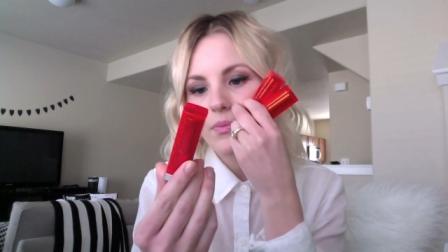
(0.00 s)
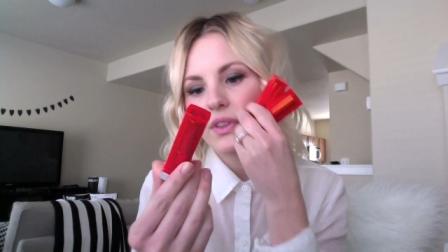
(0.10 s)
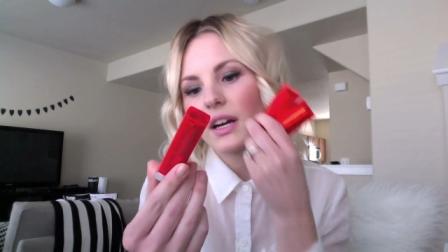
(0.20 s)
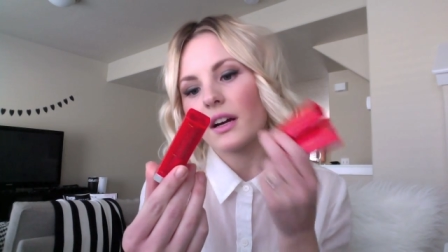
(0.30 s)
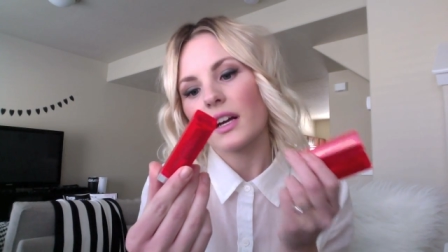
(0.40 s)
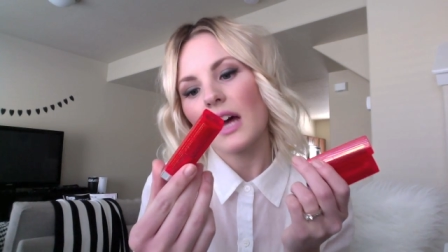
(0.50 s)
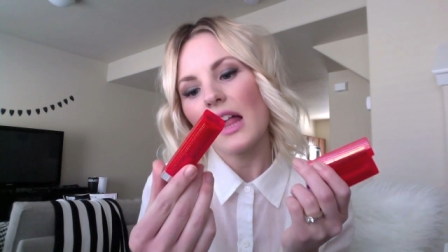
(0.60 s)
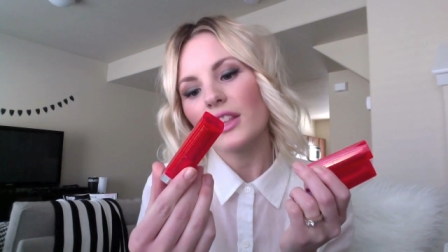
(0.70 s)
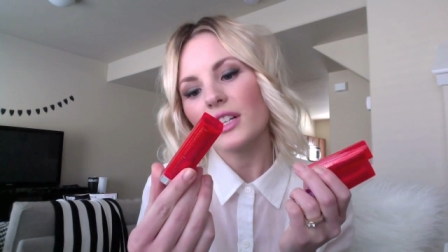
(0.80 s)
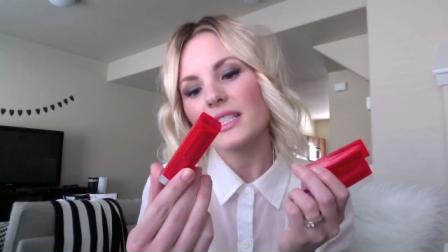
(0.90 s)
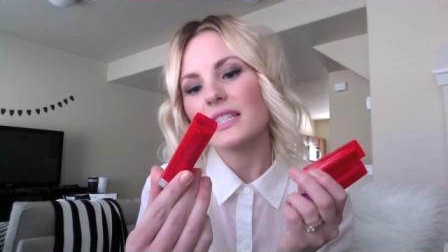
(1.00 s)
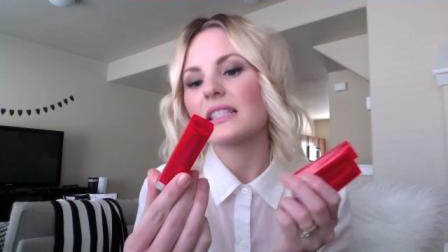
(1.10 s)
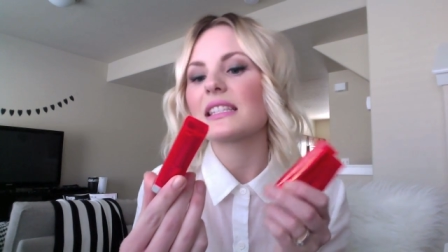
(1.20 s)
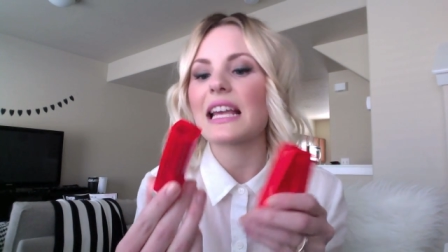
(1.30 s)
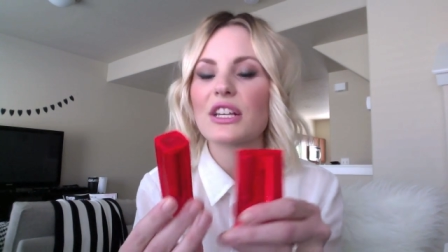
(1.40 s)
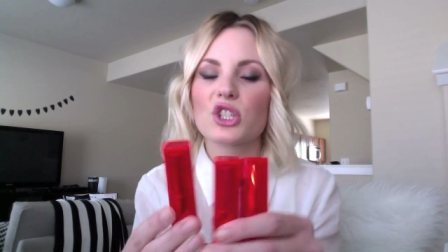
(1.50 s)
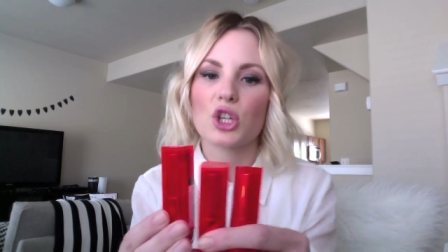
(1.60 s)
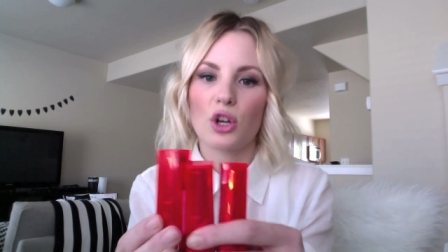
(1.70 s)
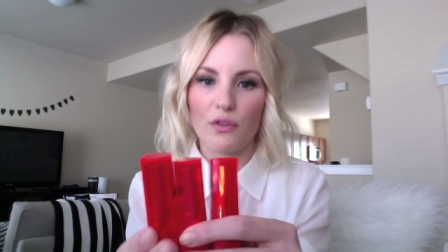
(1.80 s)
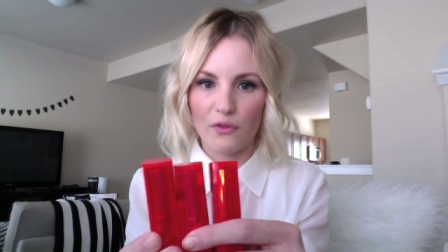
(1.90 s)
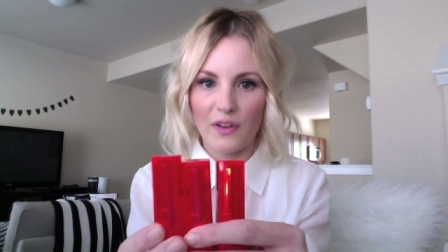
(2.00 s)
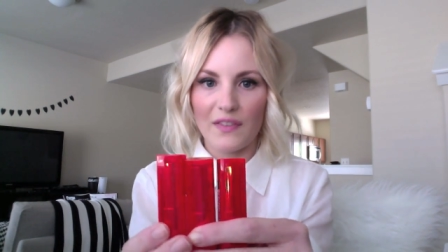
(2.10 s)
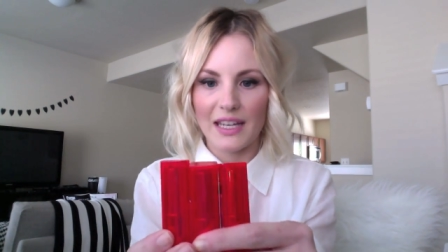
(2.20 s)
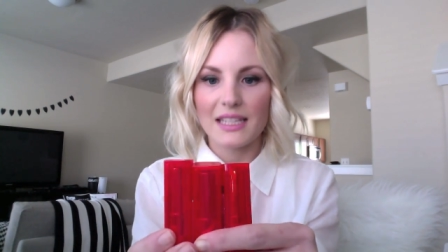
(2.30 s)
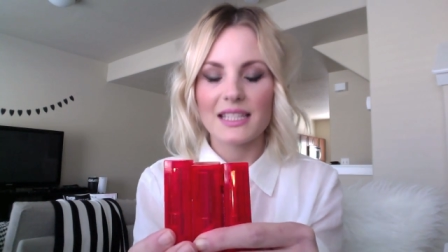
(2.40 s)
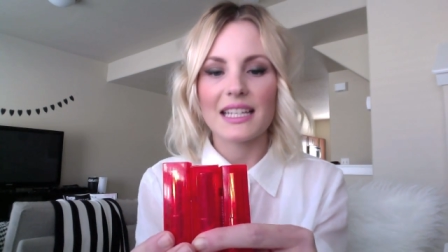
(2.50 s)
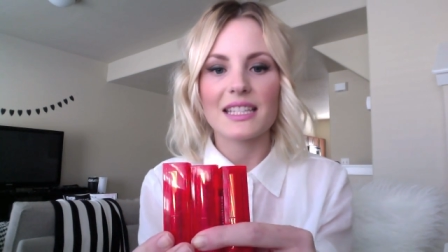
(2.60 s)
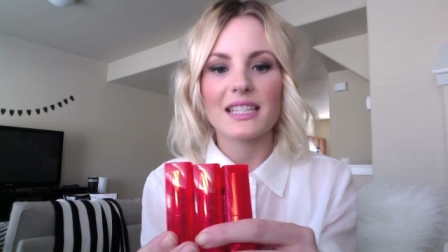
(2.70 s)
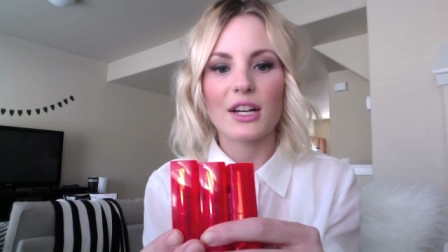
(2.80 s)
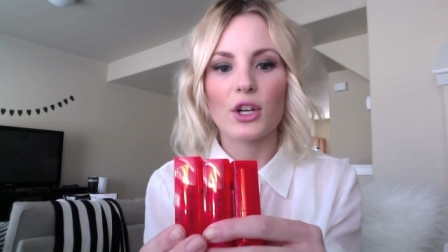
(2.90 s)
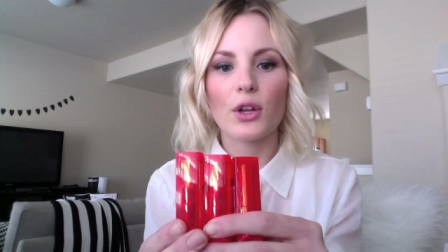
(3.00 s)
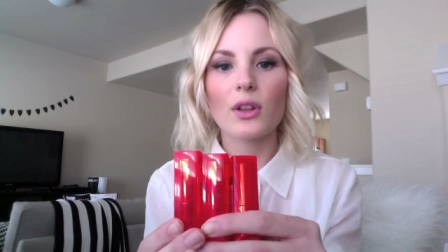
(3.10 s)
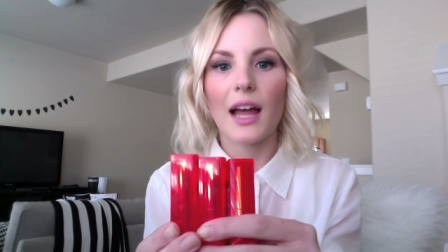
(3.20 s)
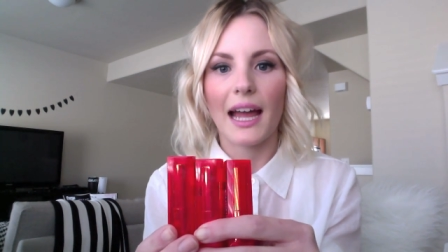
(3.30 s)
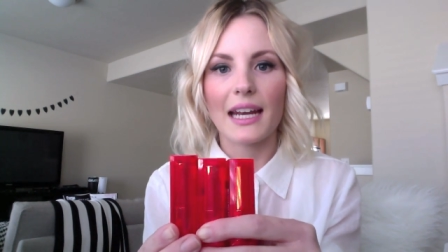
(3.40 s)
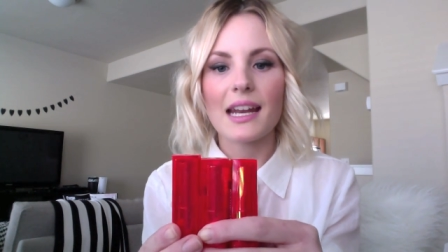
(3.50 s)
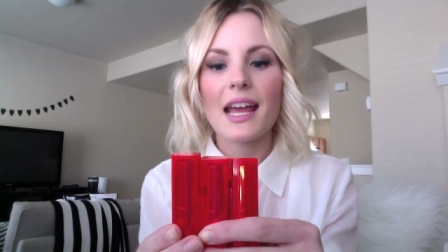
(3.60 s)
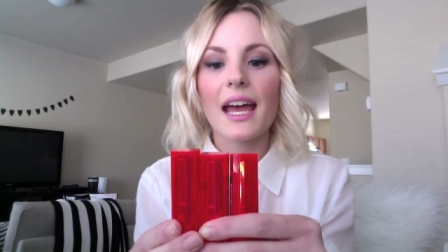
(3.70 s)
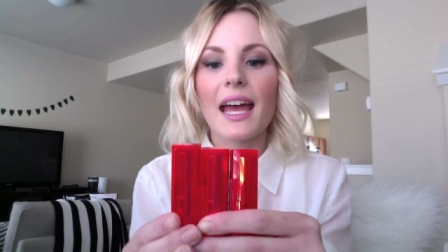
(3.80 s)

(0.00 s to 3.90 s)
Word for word: they're color sensational vivids. It's their new line.